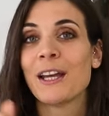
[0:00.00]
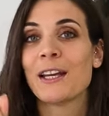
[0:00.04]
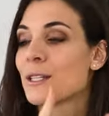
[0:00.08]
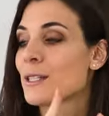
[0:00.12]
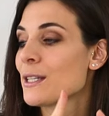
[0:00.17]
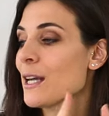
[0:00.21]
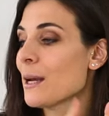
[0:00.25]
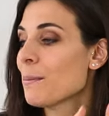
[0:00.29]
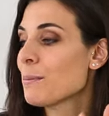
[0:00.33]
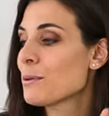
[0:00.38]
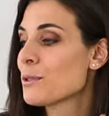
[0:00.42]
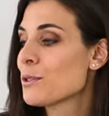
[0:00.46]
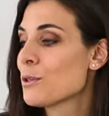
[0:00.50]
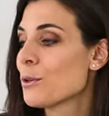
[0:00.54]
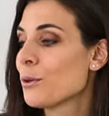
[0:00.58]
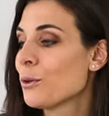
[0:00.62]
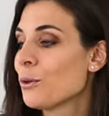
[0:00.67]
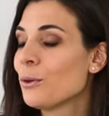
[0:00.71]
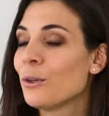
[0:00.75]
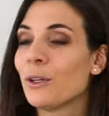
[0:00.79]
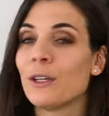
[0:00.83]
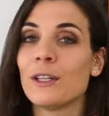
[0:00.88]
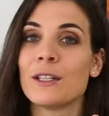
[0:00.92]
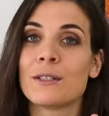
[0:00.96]
Step
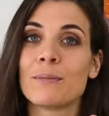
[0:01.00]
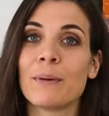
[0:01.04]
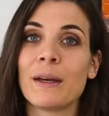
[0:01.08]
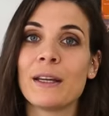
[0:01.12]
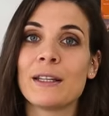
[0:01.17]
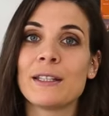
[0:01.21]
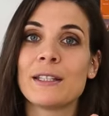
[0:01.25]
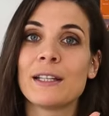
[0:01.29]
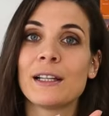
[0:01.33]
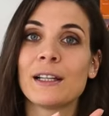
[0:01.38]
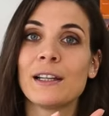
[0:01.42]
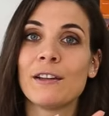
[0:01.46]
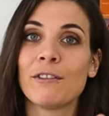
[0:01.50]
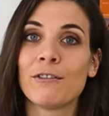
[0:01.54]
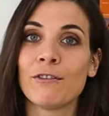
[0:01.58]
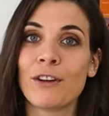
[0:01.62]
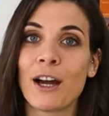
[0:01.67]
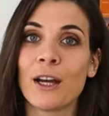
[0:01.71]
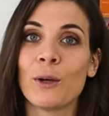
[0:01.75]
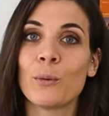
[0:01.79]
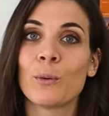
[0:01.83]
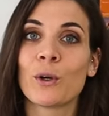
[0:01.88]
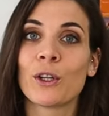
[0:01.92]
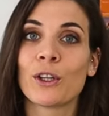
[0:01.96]
2 is basically
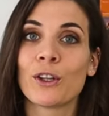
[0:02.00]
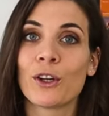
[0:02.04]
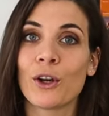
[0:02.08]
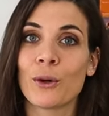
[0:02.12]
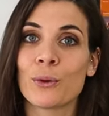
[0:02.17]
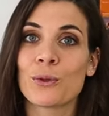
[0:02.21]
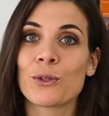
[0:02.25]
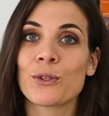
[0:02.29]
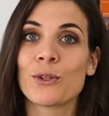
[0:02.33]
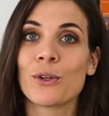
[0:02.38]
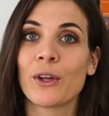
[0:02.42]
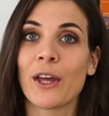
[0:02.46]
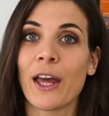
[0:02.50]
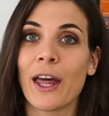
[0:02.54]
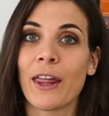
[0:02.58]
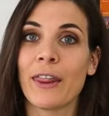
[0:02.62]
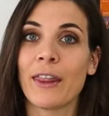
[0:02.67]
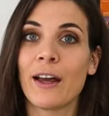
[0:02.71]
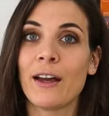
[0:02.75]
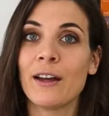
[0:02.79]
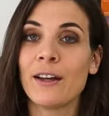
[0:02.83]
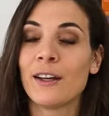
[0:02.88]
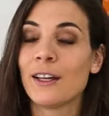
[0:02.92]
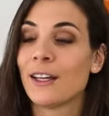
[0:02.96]
find what goes
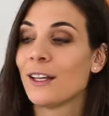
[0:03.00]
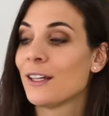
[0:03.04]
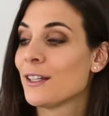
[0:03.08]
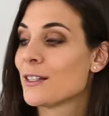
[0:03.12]
together.